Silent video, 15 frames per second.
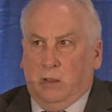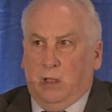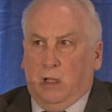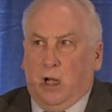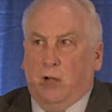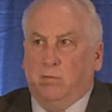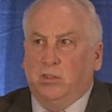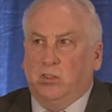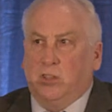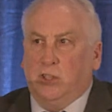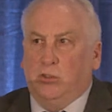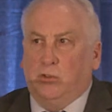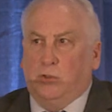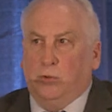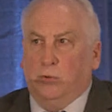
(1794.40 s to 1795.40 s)
Obviously,
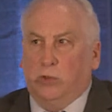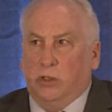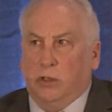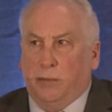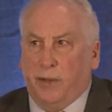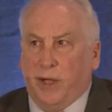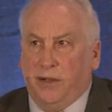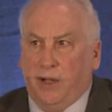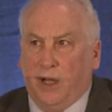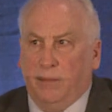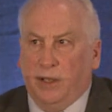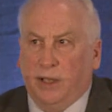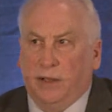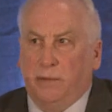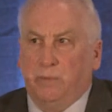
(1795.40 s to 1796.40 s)
due to the
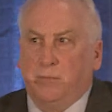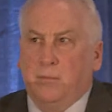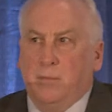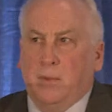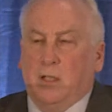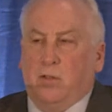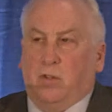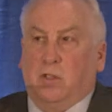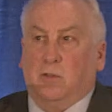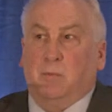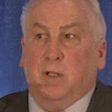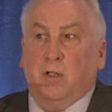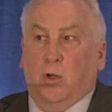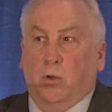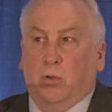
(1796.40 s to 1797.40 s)
pandemic, there has
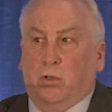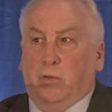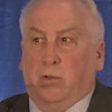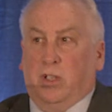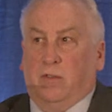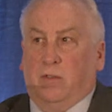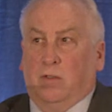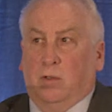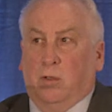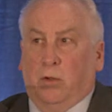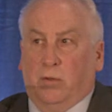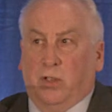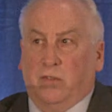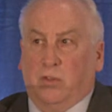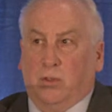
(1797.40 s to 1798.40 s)
been no
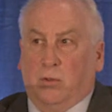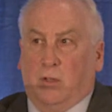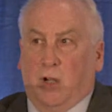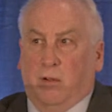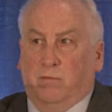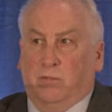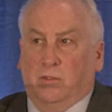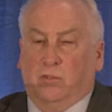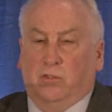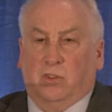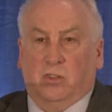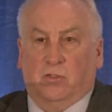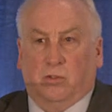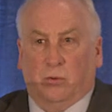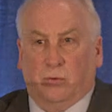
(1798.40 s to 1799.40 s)
Horatio conference
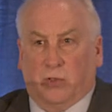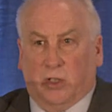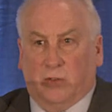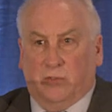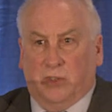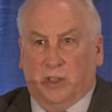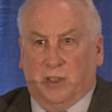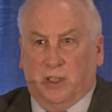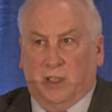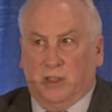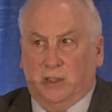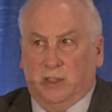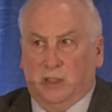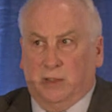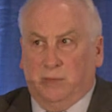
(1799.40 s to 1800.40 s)
since
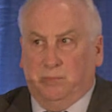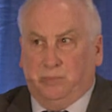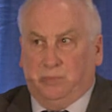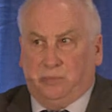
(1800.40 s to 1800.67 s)
2019.